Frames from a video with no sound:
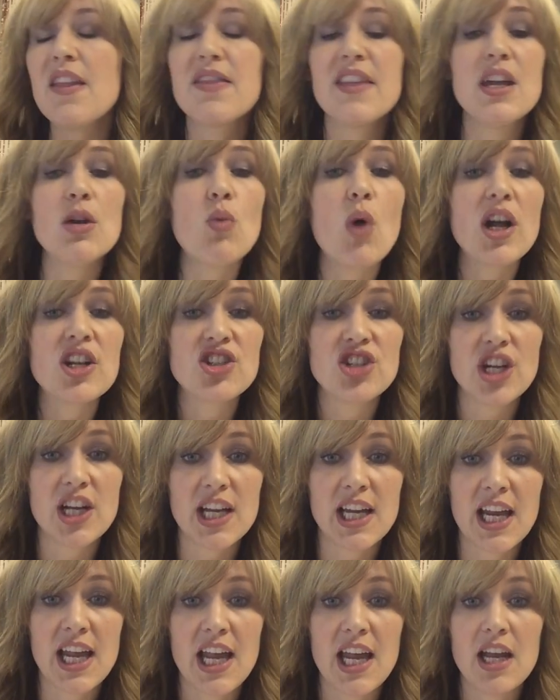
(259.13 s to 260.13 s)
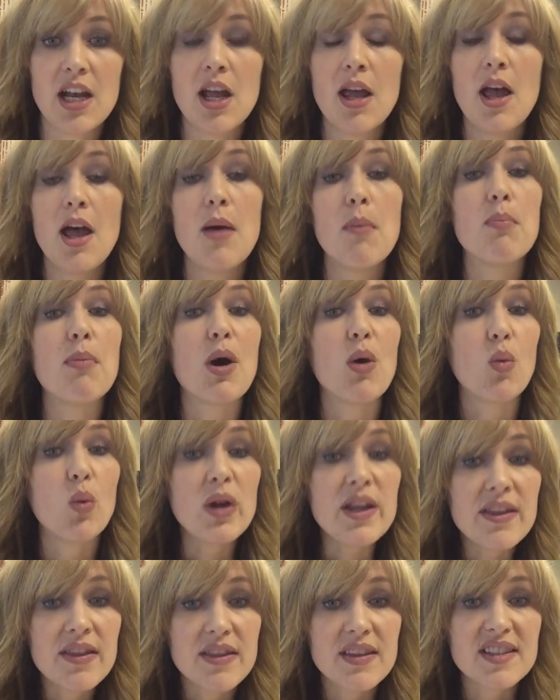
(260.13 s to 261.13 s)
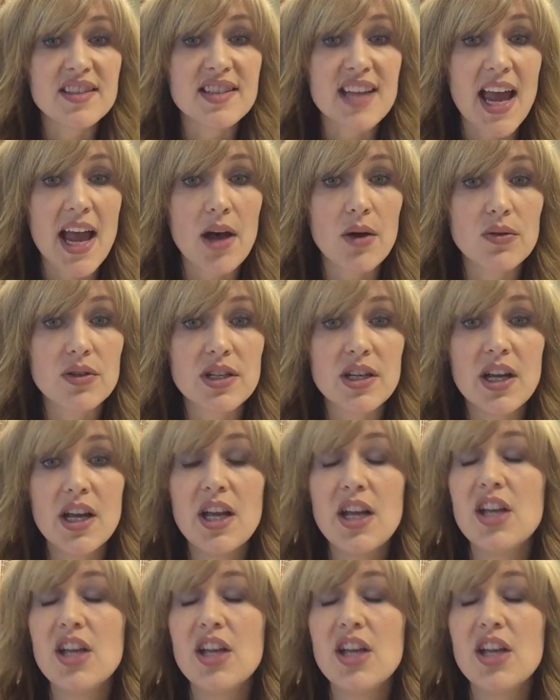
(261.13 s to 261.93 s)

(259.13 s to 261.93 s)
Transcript: Then watch it again, but with the sound.